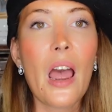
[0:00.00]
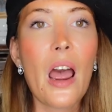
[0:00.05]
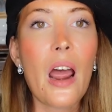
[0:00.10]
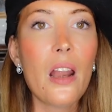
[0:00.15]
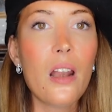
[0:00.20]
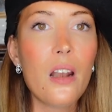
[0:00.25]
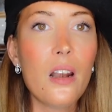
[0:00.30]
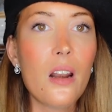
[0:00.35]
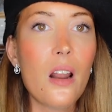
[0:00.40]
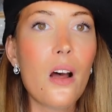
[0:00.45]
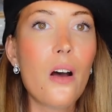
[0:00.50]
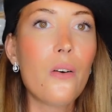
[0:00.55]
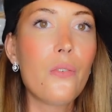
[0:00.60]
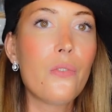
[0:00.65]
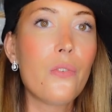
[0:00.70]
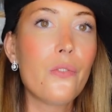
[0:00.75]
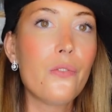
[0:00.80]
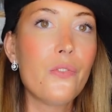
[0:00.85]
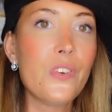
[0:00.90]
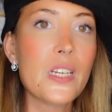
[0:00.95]
I
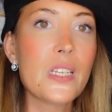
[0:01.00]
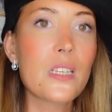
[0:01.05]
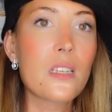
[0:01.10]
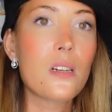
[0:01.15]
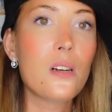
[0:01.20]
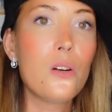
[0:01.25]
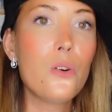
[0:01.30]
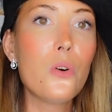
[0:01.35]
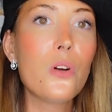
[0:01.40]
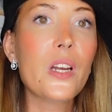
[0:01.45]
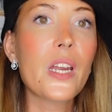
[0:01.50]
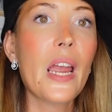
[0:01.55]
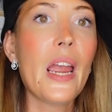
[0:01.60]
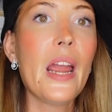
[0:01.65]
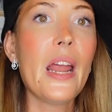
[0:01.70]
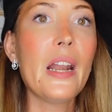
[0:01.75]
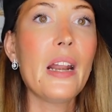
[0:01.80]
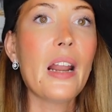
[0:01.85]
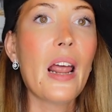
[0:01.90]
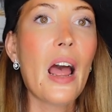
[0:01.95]
love this look.
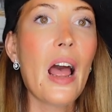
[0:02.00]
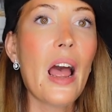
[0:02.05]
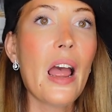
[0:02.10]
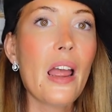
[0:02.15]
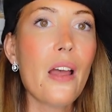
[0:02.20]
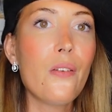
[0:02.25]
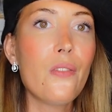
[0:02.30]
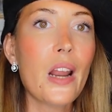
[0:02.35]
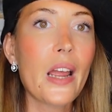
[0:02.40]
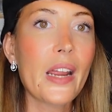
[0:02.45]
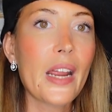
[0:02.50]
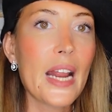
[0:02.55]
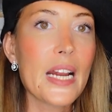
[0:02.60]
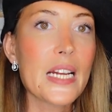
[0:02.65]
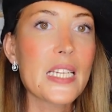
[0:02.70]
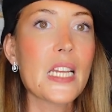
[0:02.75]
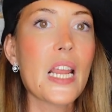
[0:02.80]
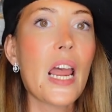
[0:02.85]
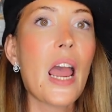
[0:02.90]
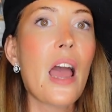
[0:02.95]
And I have, like I
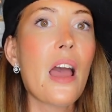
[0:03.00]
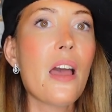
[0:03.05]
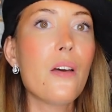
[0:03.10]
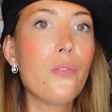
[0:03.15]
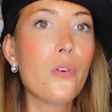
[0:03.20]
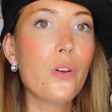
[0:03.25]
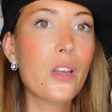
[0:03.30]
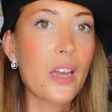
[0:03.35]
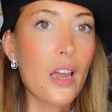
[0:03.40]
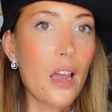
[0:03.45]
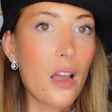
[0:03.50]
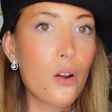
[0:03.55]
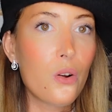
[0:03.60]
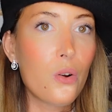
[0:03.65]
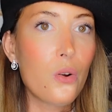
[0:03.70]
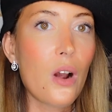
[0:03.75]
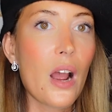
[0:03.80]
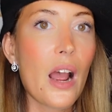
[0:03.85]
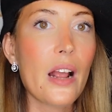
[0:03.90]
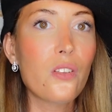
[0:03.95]
said, I have a
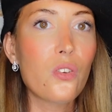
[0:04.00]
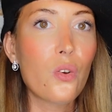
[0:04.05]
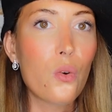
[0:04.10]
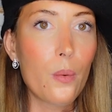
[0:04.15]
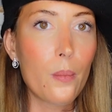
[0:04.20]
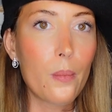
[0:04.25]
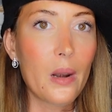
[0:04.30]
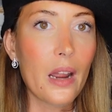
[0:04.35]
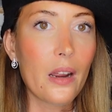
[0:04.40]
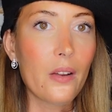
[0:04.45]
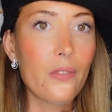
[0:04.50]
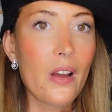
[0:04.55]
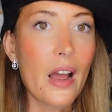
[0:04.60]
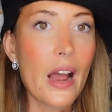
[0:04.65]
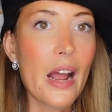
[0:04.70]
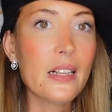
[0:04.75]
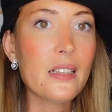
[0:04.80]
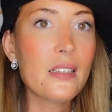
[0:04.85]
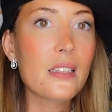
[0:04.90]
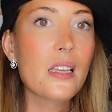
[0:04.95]
cargo at home like
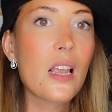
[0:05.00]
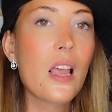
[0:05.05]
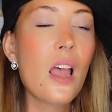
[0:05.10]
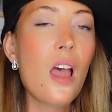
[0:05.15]
that.